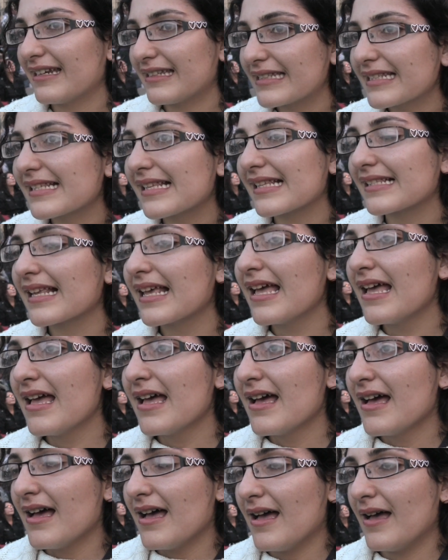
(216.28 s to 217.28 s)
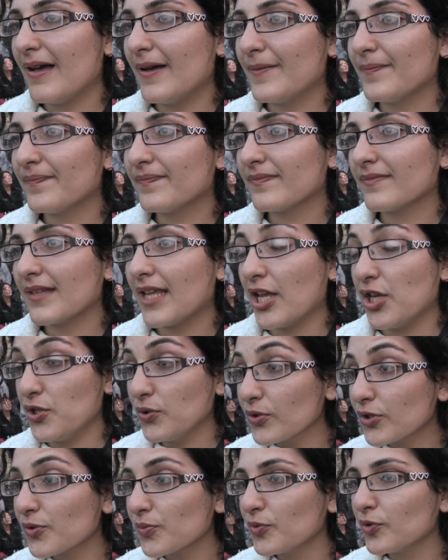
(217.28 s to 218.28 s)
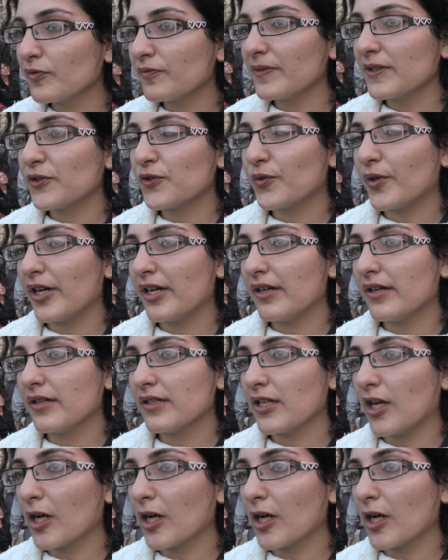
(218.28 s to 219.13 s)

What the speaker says: there, this is a huge movement where